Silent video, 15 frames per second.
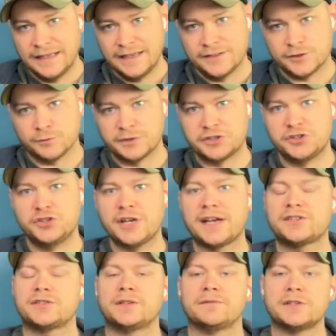it's a
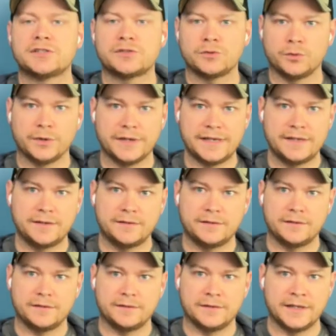rejection of the story
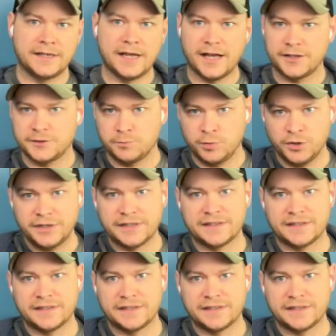that God's putting